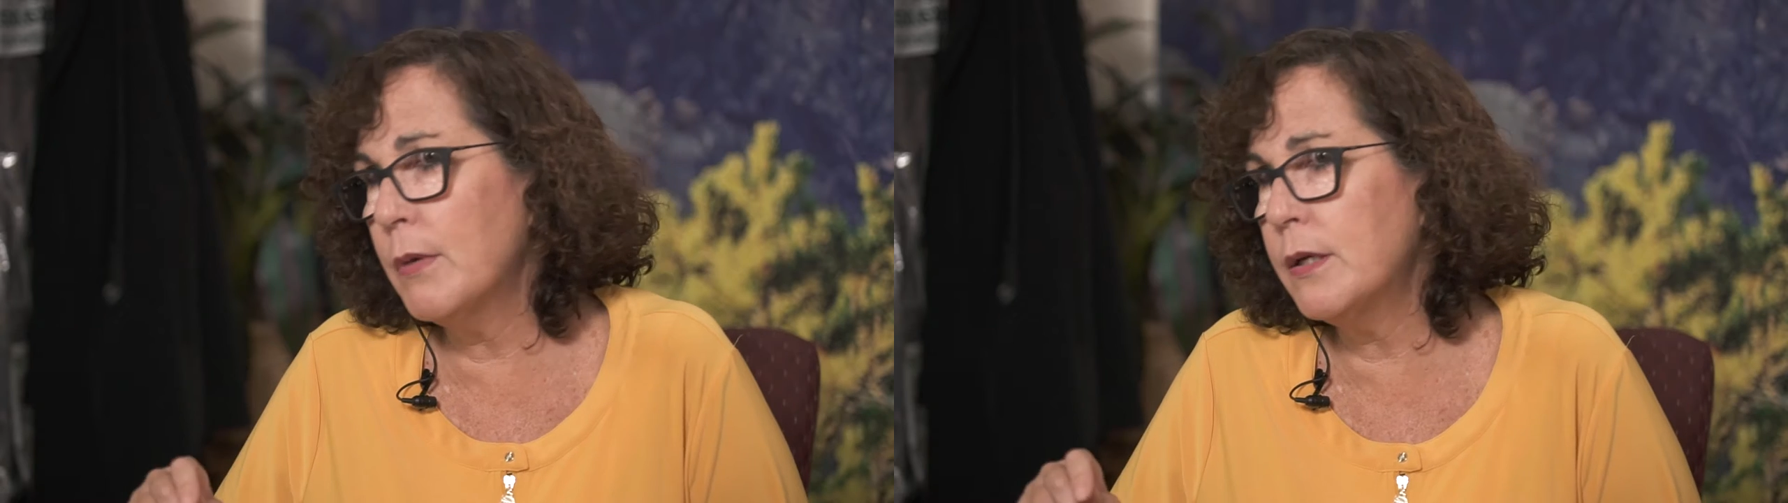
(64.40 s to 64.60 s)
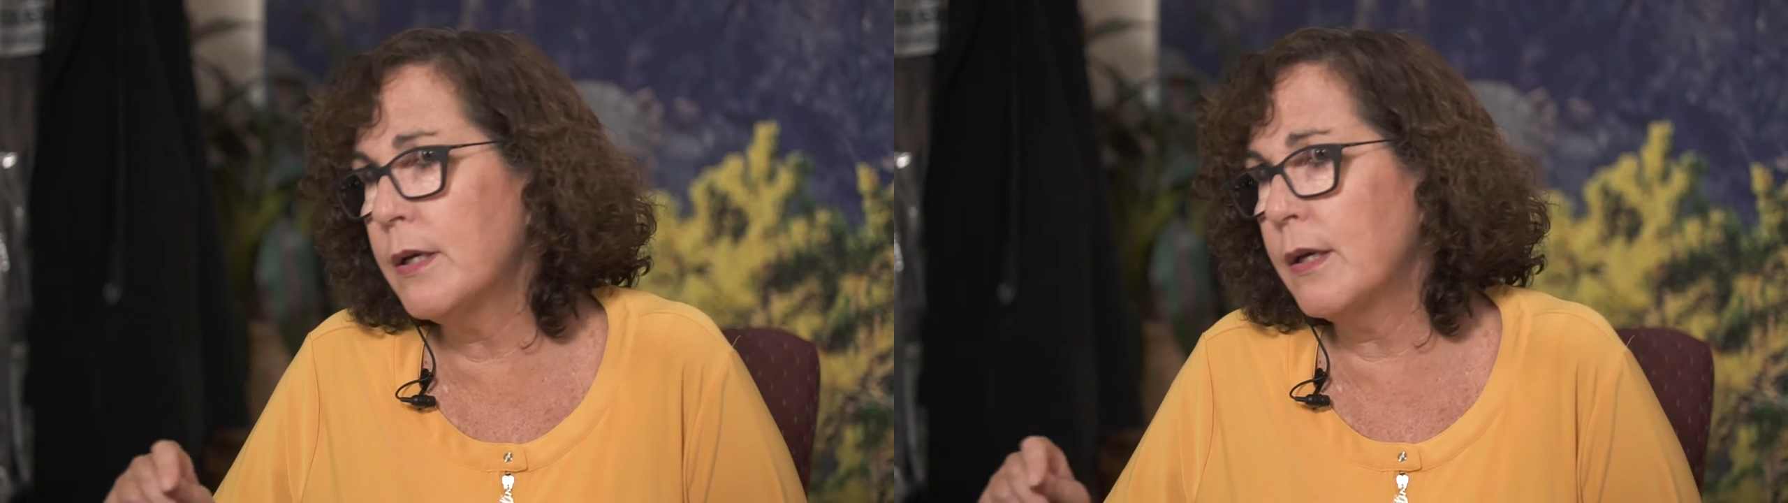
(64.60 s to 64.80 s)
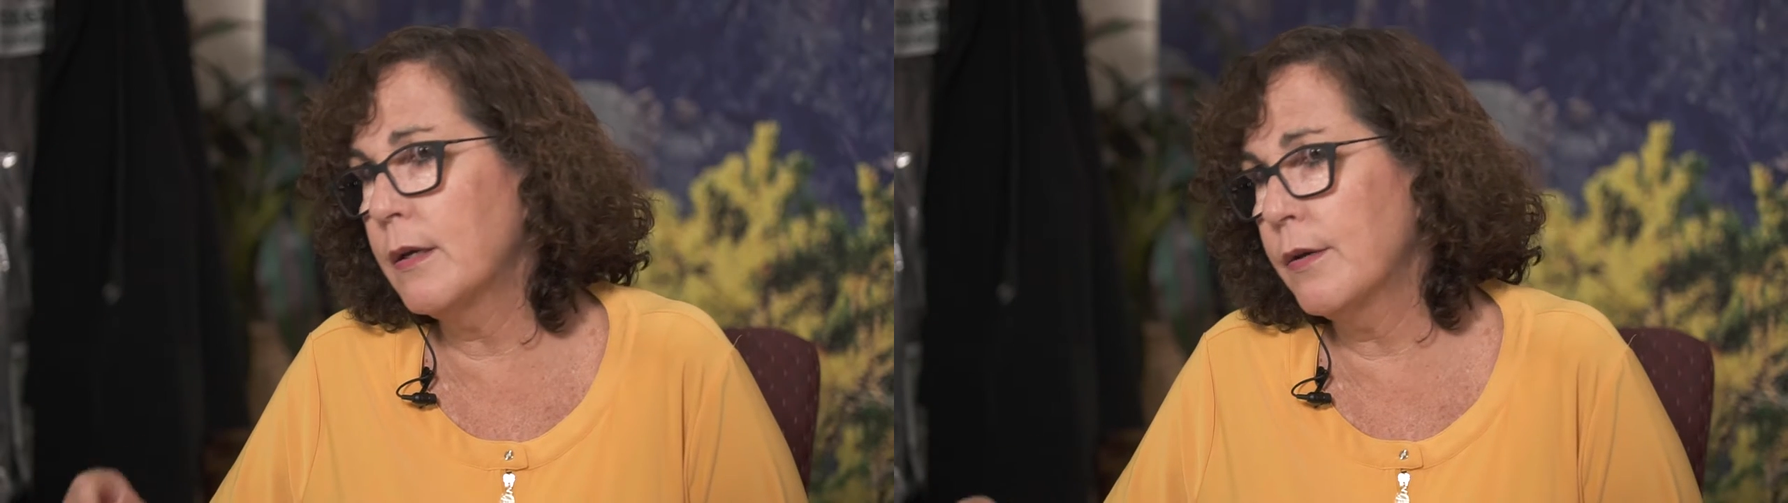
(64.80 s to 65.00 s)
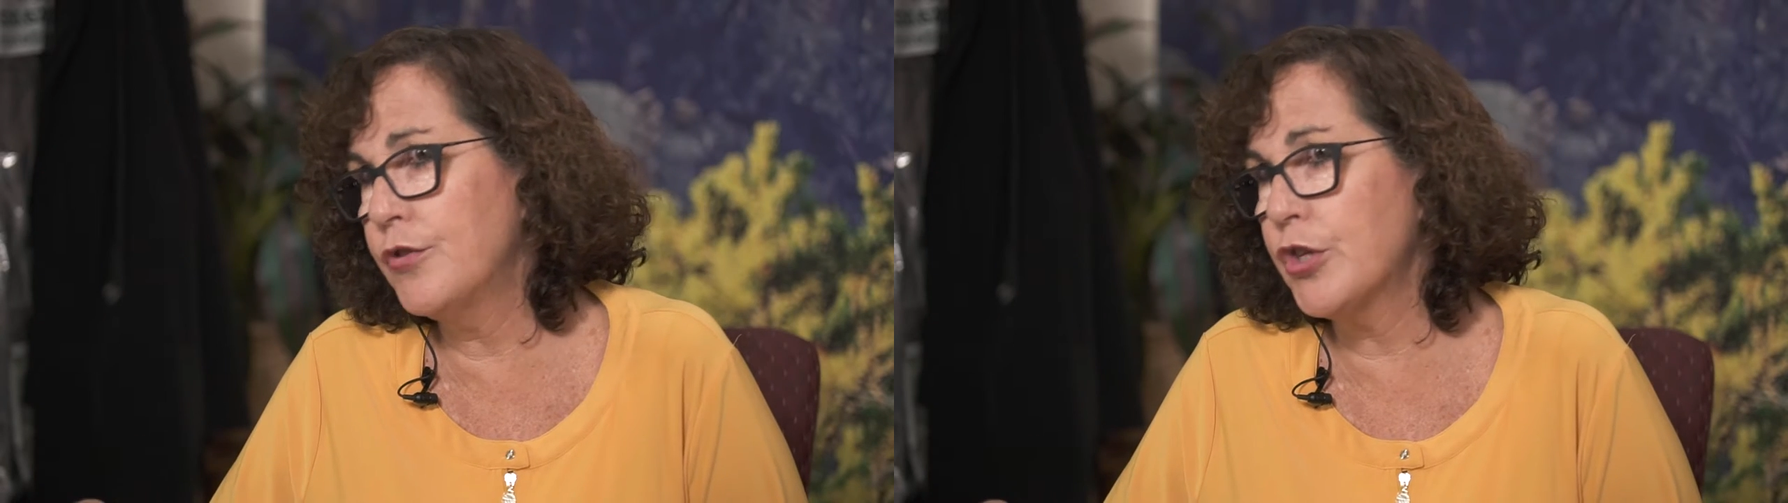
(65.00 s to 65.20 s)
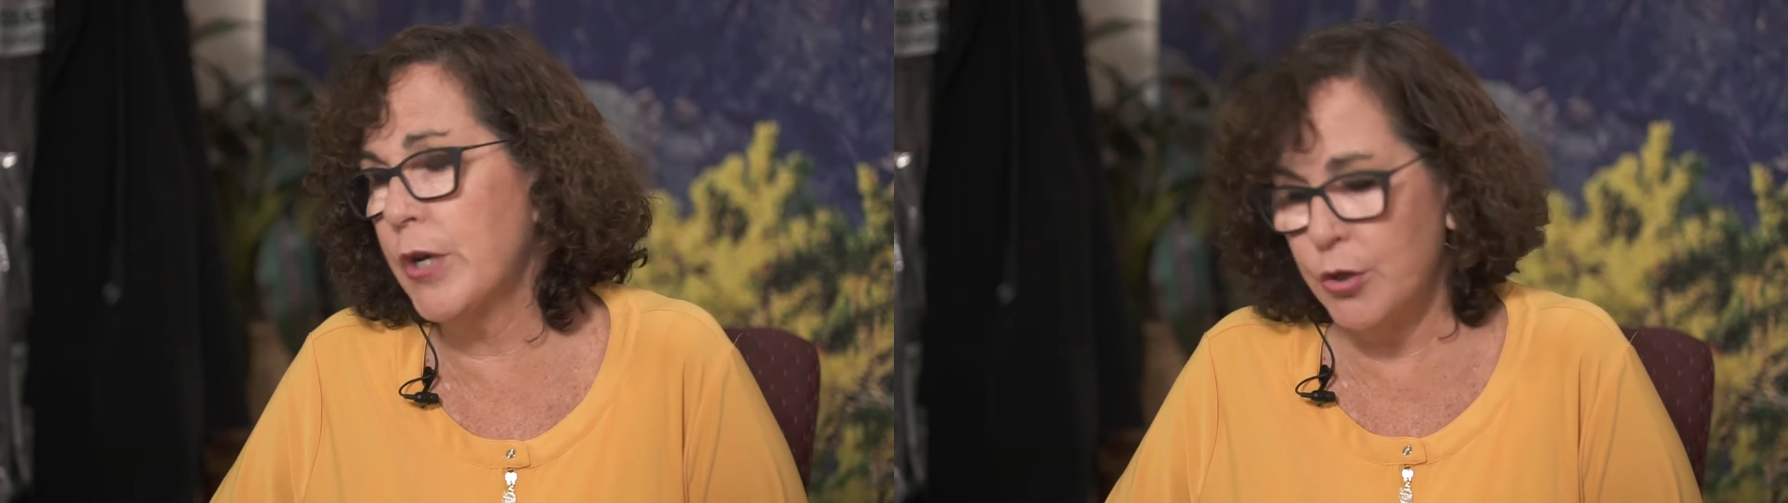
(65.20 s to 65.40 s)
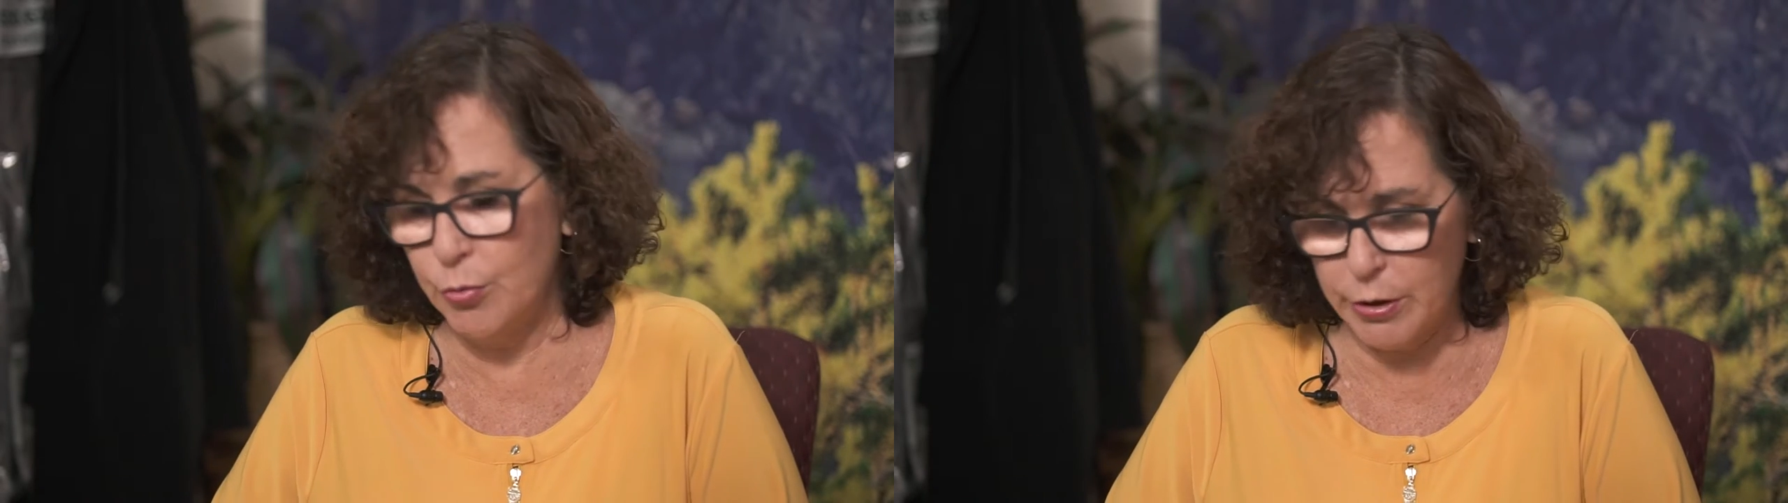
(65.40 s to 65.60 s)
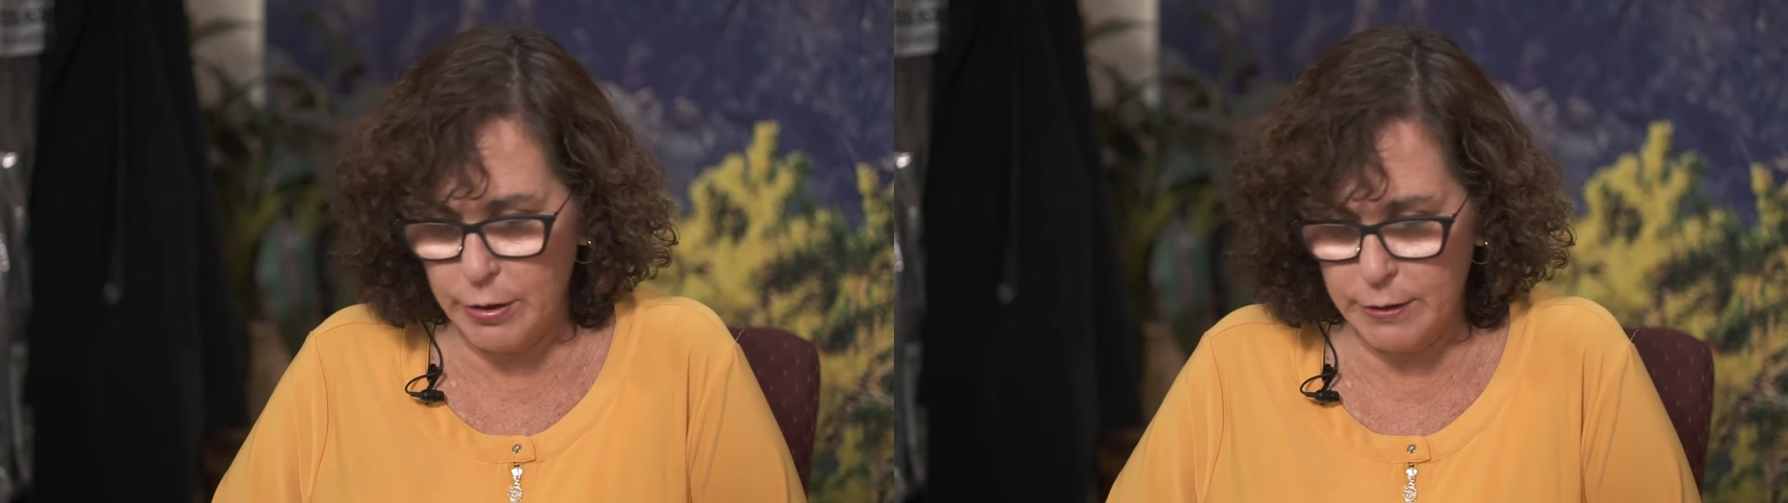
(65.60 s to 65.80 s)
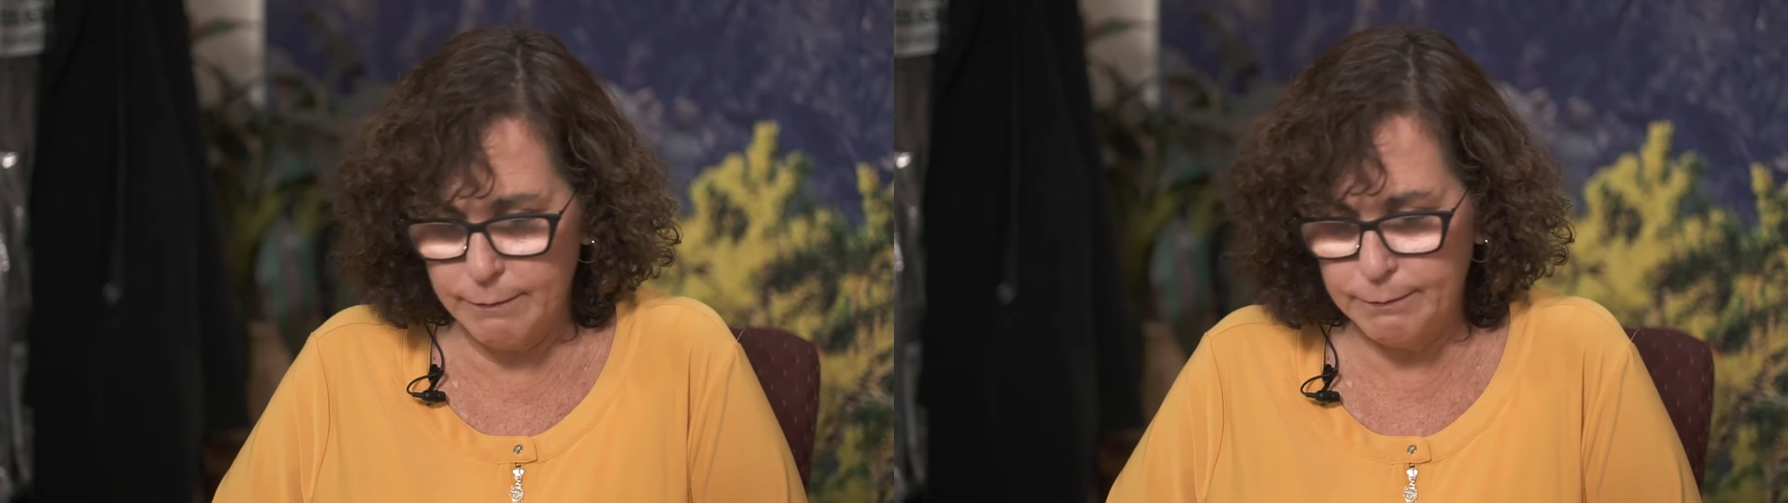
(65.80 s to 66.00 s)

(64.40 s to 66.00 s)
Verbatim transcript: Monday of January.